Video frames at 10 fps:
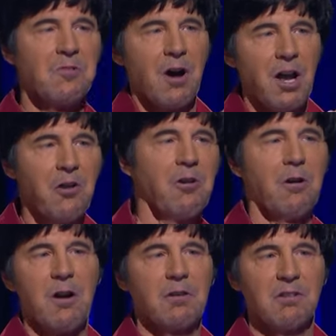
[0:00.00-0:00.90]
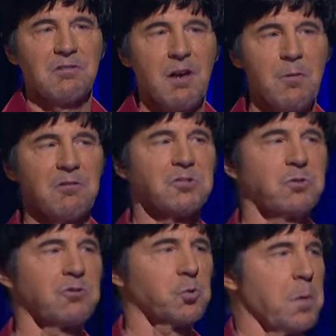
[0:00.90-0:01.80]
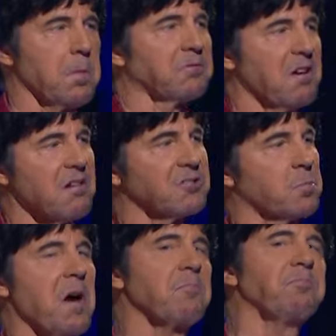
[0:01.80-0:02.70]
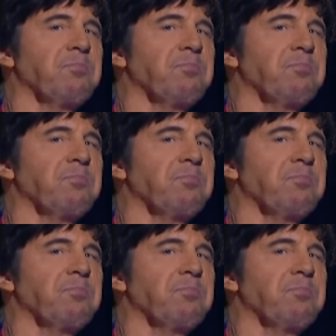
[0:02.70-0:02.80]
I look around the table. There's no sweet potatoes, man.